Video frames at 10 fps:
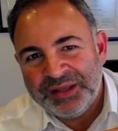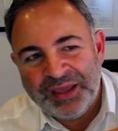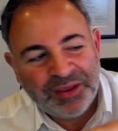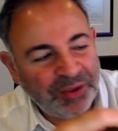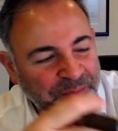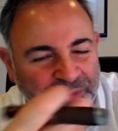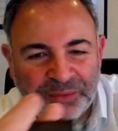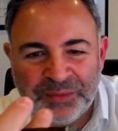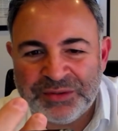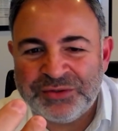I hope you
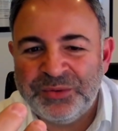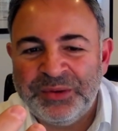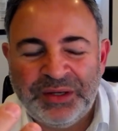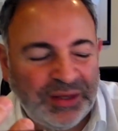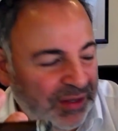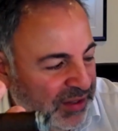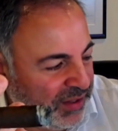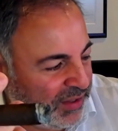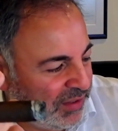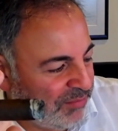enjoyed
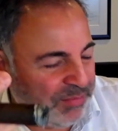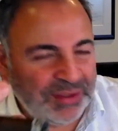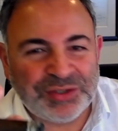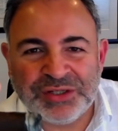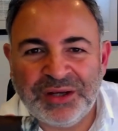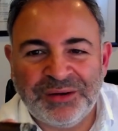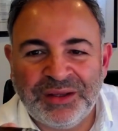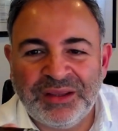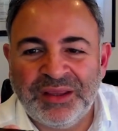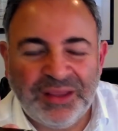me sharing